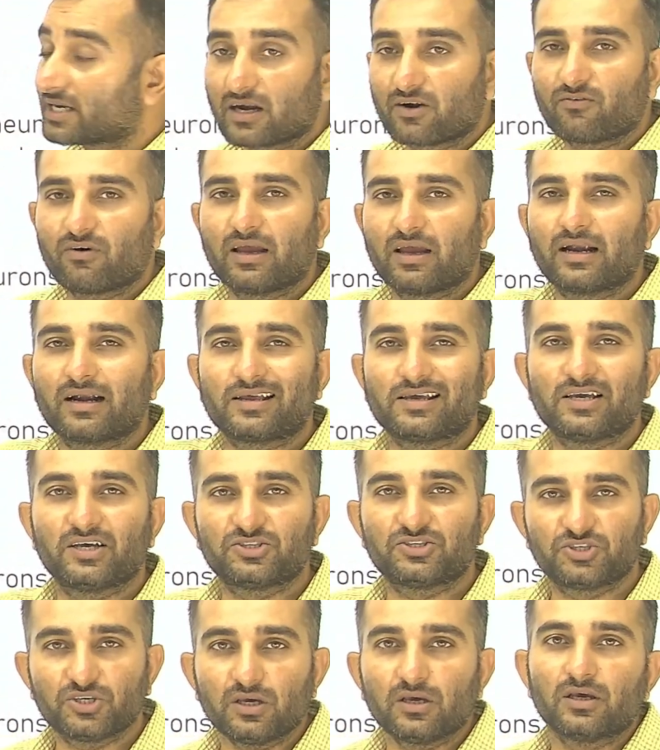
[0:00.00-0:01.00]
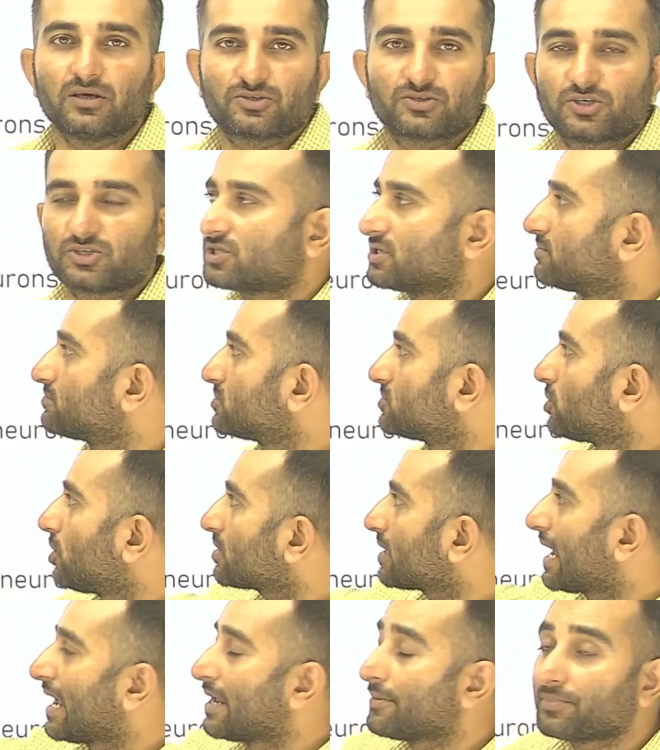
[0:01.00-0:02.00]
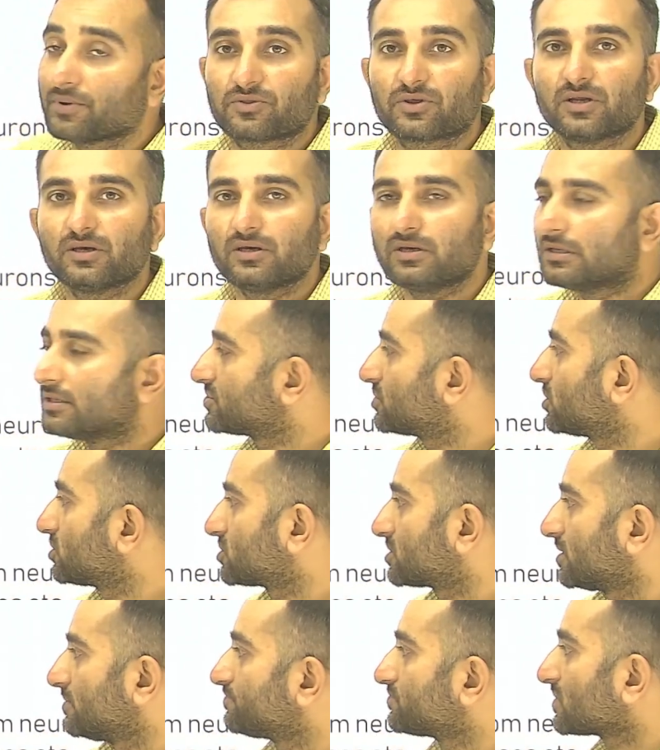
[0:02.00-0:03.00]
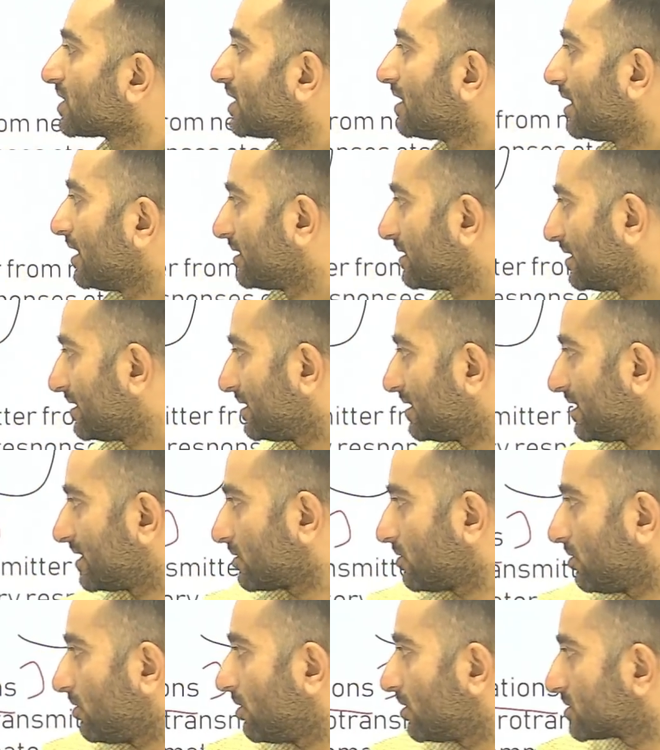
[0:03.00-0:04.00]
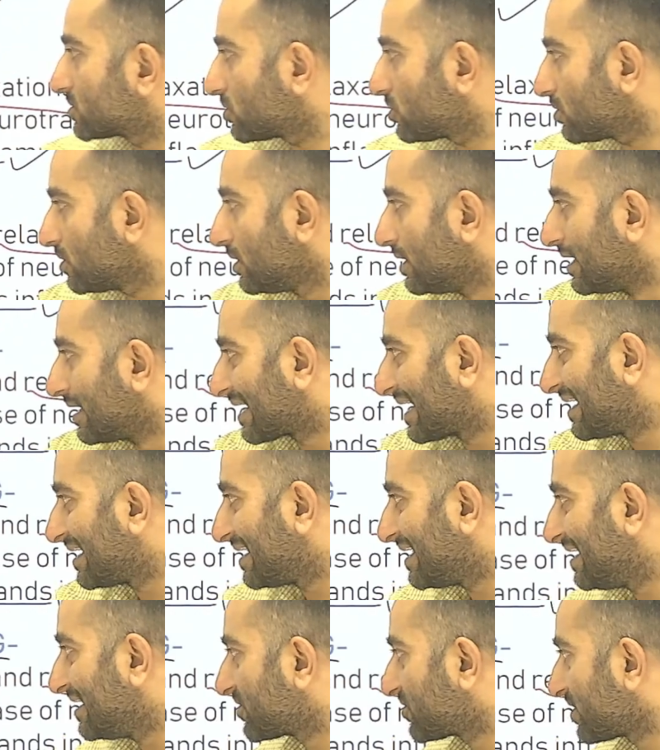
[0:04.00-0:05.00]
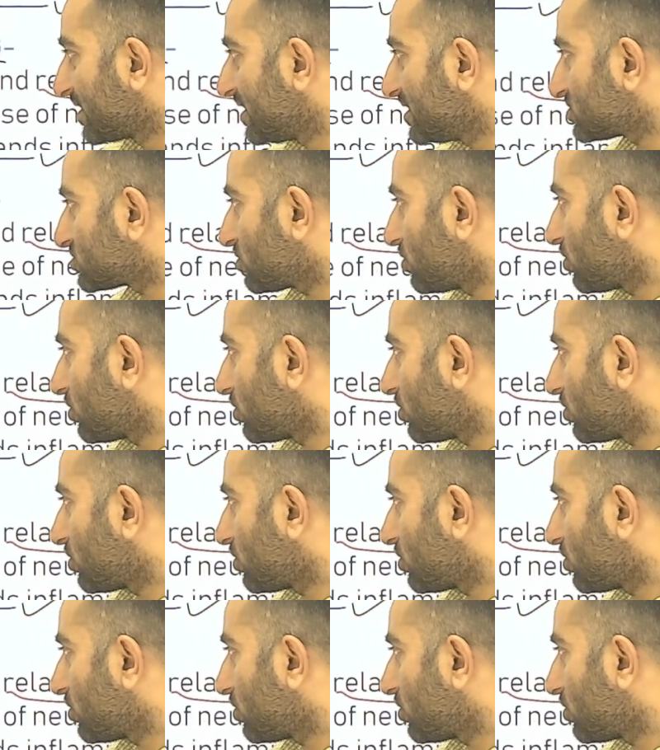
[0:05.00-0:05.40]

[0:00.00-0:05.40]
via DAG system, not IP3 system, and it also can increase or